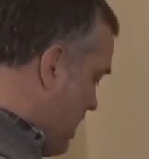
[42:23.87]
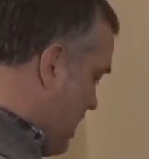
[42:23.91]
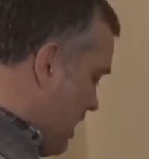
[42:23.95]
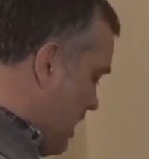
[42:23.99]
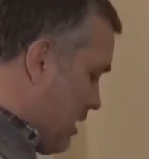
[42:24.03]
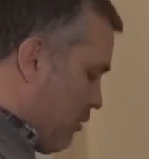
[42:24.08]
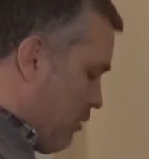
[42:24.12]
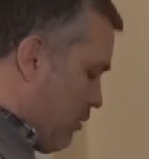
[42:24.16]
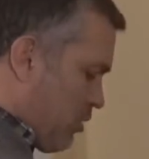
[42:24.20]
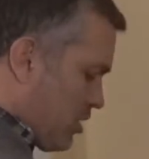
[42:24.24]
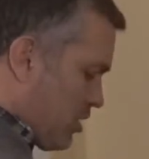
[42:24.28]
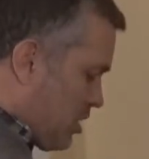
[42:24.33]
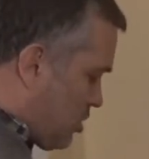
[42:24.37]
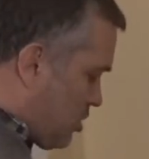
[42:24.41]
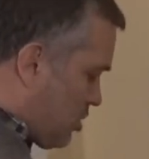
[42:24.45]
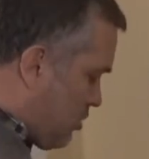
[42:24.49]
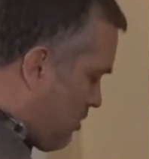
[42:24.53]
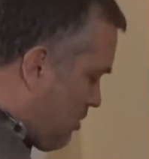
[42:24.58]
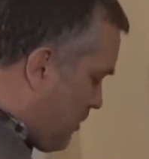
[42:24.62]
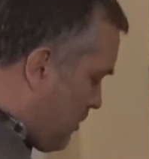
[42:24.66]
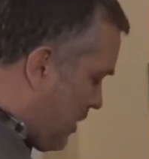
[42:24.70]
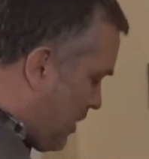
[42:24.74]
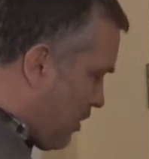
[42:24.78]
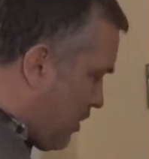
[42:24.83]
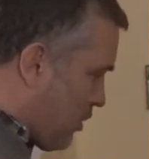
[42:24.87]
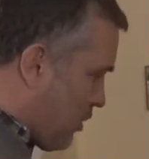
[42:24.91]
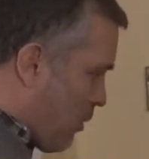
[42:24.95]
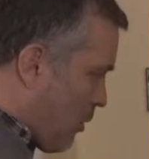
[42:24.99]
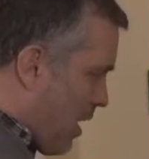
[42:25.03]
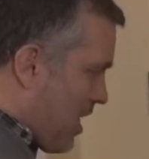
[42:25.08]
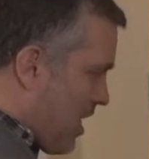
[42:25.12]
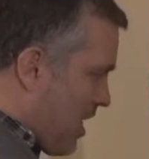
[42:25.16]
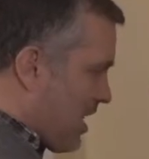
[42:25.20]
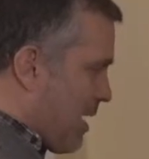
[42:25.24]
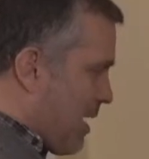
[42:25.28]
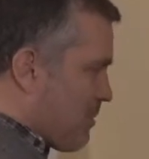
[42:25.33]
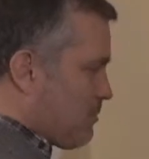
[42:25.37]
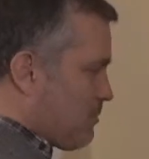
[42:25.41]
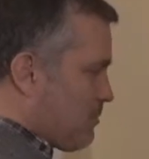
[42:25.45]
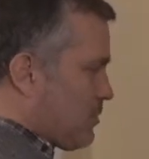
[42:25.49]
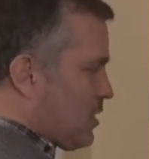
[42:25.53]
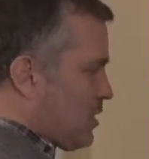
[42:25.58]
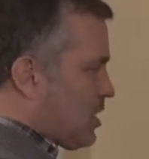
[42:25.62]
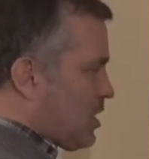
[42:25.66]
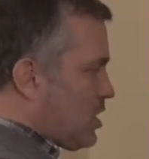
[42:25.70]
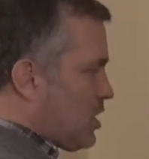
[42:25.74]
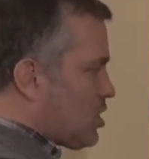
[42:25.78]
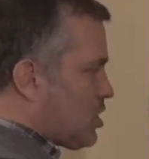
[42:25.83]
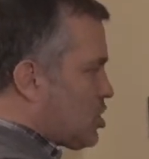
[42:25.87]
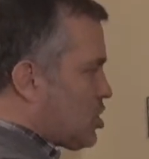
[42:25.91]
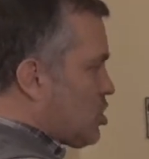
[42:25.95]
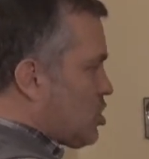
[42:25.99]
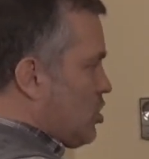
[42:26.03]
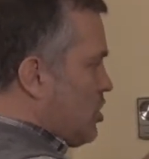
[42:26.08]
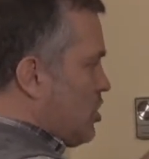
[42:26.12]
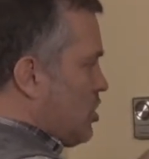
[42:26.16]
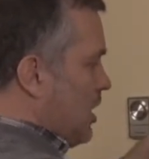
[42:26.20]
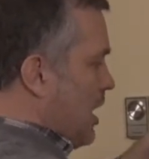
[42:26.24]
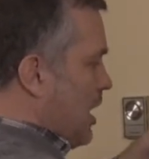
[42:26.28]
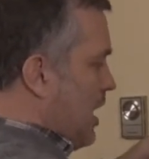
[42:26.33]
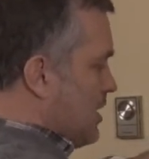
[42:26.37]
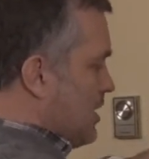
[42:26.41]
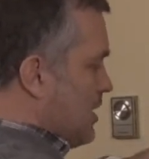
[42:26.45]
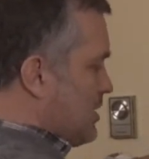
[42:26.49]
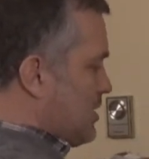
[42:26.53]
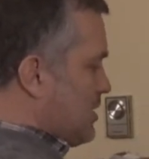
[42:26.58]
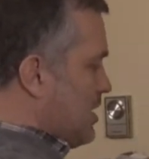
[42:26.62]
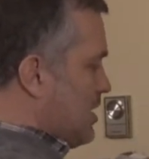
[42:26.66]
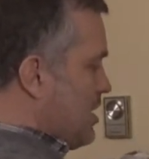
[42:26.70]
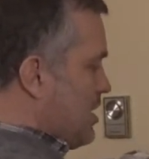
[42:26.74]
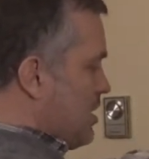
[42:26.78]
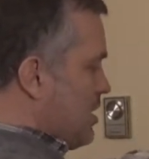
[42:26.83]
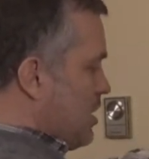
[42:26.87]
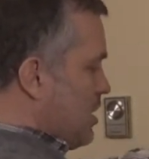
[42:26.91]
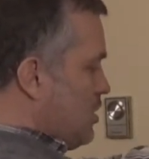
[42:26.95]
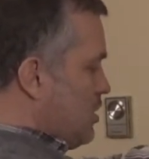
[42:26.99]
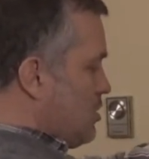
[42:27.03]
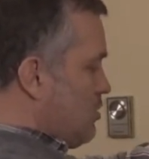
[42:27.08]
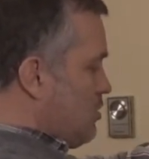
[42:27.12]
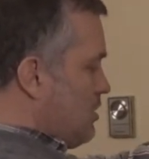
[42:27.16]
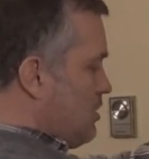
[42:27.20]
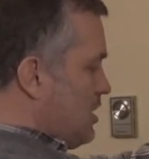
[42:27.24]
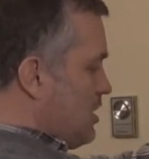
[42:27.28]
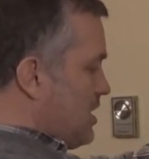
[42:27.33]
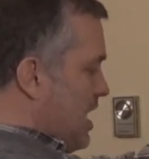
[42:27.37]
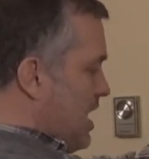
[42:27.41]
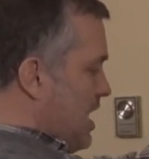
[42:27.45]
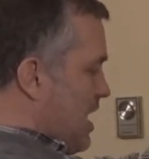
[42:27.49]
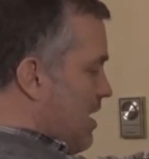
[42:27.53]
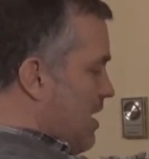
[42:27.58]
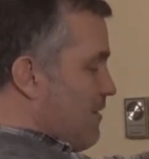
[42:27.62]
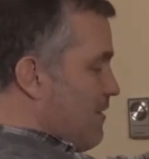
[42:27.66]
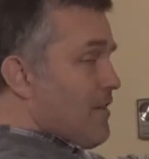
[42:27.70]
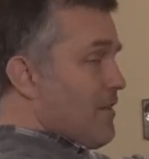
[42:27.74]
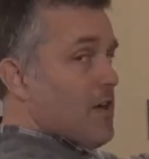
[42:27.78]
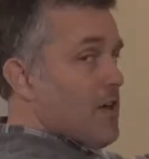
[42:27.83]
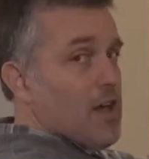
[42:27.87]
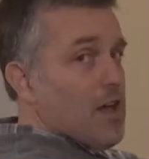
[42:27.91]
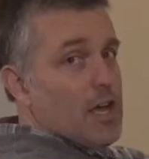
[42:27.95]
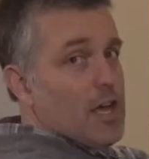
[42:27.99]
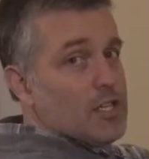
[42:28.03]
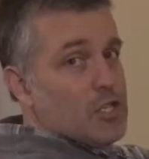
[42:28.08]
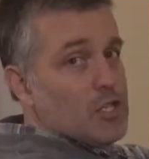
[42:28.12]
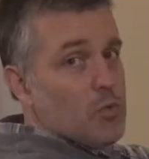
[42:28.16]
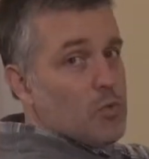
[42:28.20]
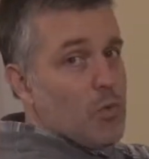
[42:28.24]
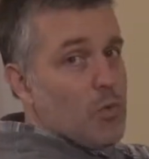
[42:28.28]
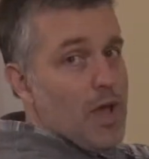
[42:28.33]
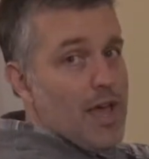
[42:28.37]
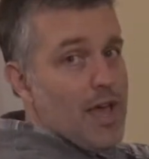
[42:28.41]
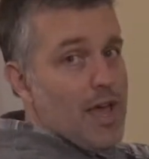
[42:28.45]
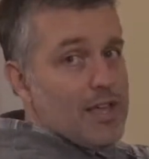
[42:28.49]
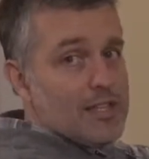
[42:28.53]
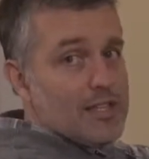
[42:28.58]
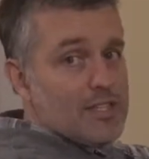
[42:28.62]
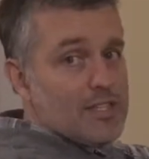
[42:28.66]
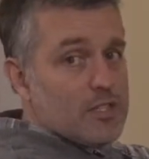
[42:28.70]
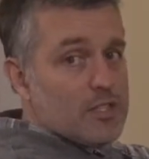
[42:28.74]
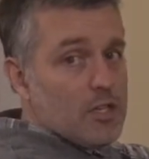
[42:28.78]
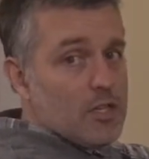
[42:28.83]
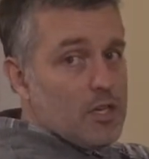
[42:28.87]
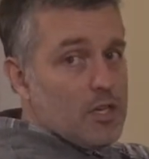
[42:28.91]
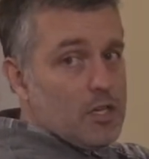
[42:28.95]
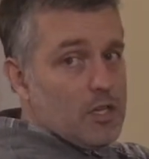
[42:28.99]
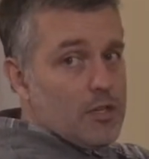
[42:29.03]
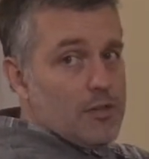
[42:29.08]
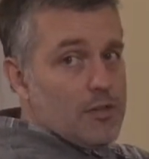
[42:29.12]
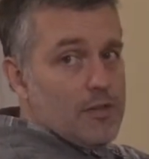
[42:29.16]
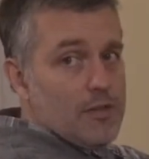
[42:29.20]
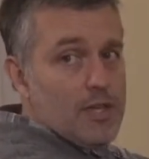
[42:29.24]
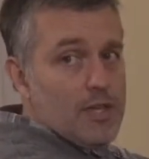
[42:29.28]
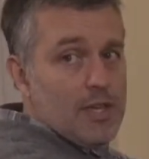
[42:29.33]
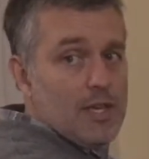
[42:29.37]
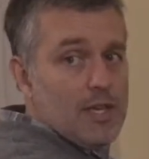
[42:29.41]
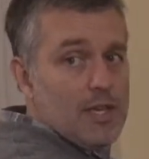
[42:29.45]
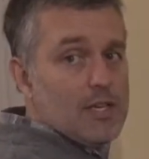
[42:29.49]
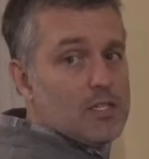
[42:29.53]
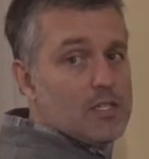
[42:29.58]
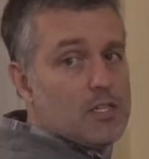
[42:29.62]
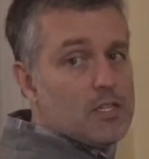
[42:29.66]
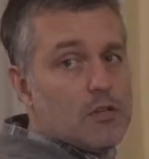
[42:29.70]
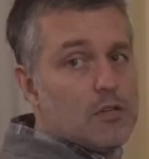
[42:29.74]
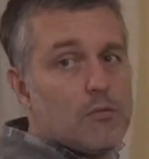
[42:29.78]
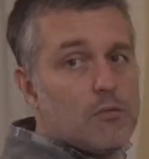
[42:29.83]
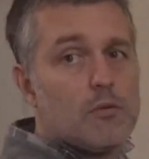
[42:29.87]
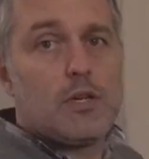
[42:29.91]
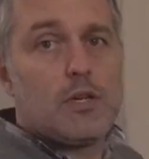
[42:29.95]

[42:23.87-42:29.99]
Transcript: And in order to do the build the way that I'm going to show you guys, you do need to have a Duet installed into